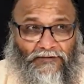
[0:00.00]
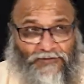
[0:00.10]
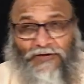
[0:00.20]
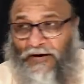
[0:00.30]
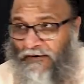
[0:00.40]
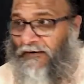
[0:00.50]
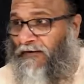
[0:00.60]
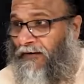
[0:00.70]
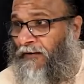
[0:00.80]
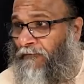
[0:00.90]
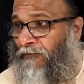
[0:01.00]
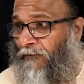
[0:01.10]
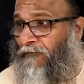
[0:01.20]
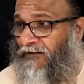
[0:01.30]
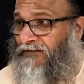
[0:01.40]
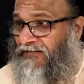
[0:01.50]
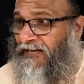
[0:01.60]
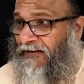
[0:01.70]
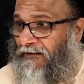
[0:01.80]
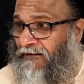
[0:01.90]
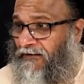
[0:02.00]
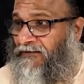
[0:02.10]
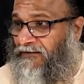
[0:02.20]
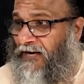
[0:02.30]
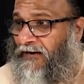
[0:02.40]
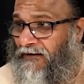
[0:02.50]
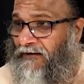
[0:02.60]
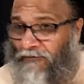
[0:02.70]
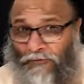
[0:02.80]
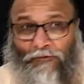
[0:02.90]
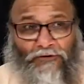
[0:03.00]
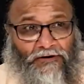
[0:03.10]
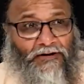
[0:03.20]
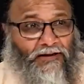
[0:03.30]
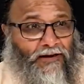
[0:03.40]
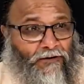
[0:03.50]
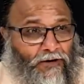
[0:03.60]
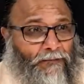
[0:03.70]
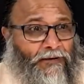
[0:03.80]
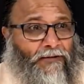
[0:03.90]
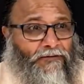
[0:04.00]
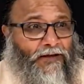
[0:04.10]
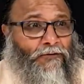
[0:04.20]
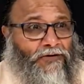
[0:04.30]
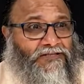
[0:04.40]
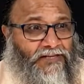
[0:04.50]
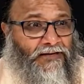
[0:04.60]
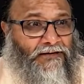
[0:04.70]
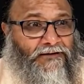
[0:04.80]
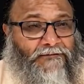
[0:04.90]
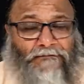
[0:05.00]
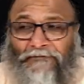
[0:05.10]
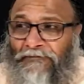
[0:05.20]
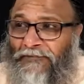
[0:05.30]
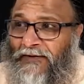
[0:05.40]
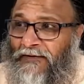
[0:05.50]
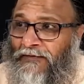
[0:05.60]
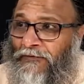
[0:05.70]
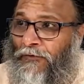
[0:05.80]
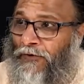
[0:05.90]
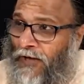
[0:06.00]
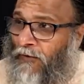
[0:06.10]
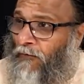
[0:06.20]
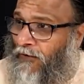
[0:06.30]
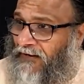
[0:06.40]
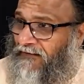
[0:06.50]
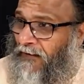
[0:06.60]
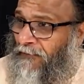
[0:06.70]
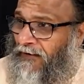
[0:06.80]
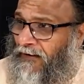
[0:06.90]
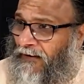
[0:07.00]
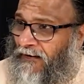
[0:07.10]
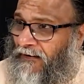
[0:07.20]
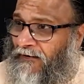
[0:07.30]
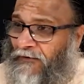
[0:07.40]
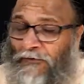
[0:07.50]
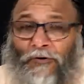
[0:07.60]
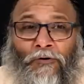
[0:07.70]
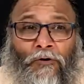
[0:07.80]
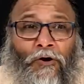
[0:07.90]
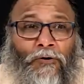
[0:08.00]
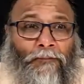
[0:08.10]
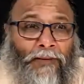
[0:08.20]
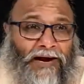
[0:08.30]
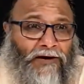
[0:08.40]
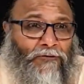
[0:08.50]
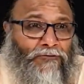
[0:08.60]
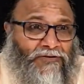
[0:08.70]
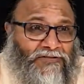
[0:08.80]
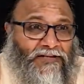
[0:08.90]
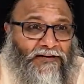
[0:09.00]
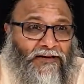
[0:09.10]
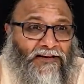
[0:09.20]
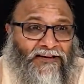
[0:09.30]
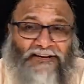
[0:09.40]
It started, came from one seed. It start the whole tree cannot be without a seed. So now what has happened? You have gone back to the seed.